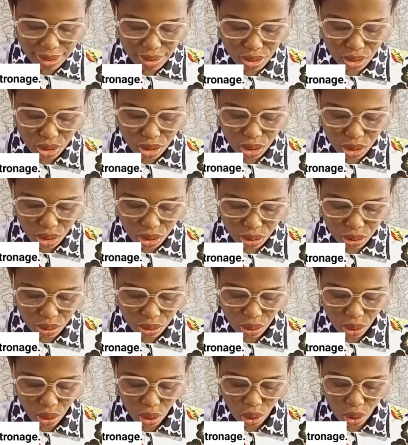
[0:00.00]
it used
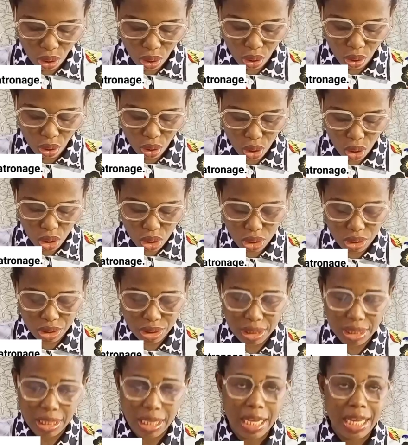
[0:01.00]
to, or
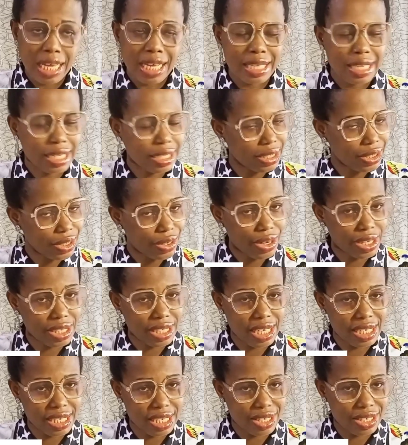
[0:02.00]
could? Now the
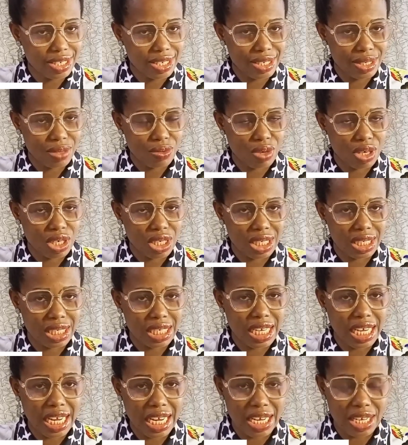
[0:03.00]
correct answer to this
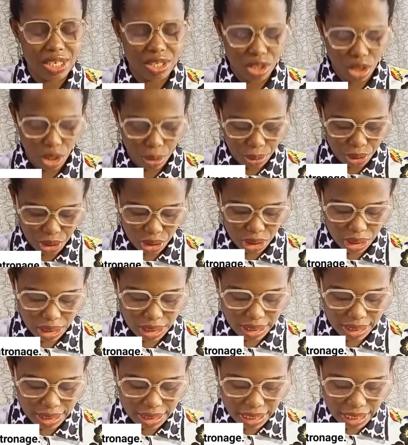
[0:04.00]
question is option
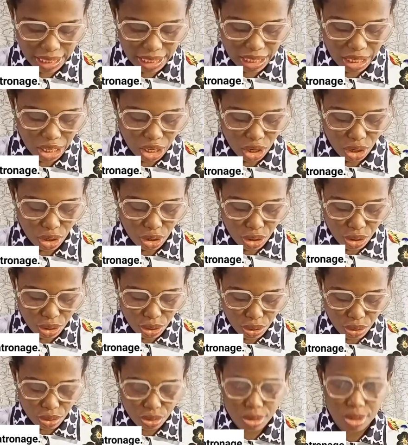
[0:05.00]
C,
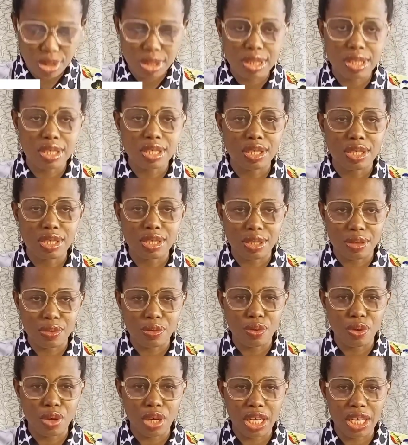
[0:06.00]
used
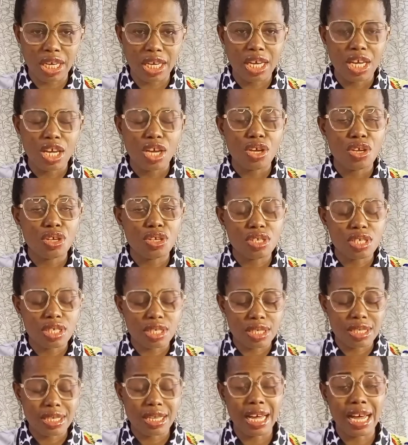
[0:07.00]
to. Okay,
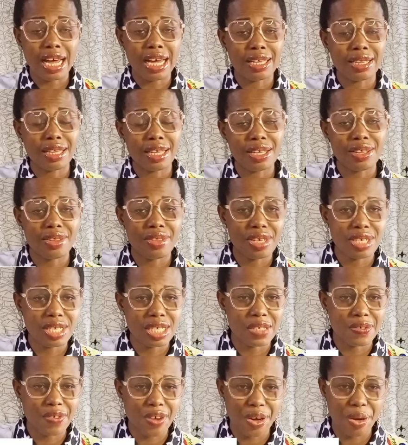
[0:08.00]
used to. Now this
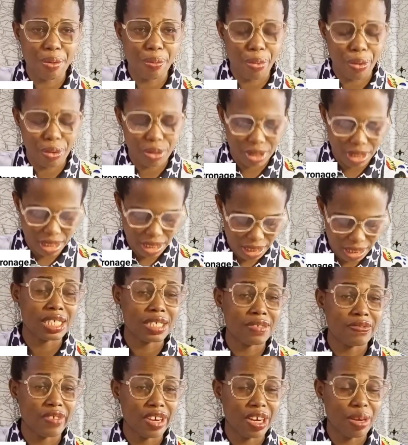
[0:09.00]
is very important.
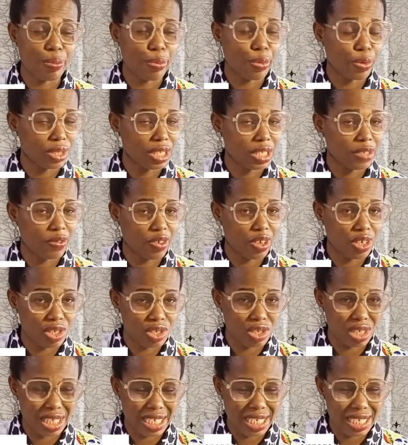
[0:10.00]
It's very important for you
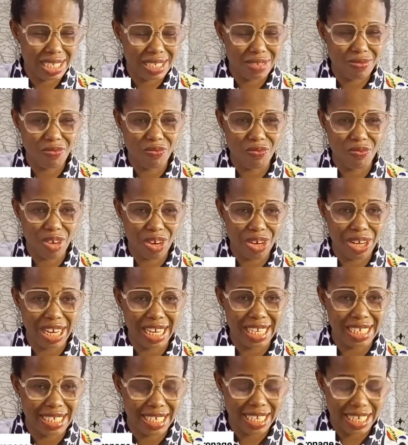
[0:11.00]
to listen very
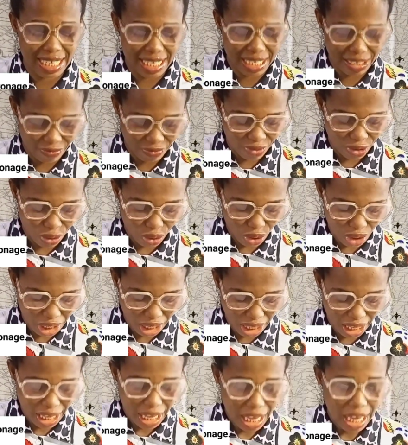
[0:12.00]
attentively.
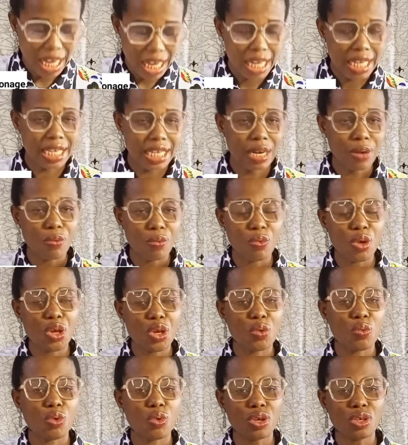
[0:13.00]
Okay, now when
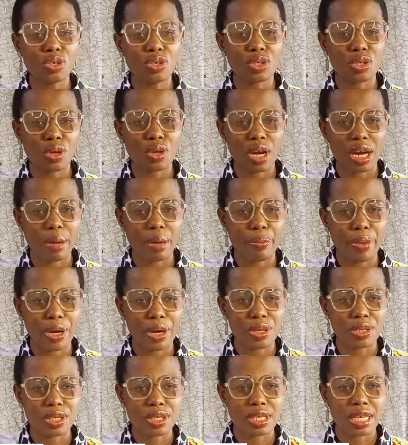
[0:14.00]
you want to talk
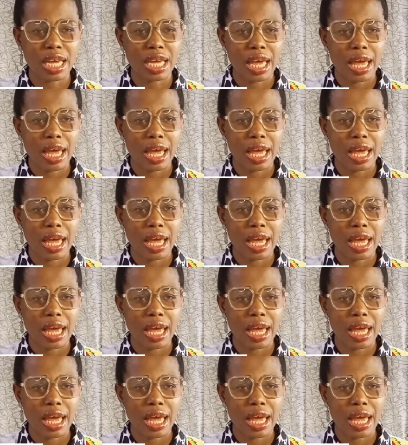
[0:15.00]
about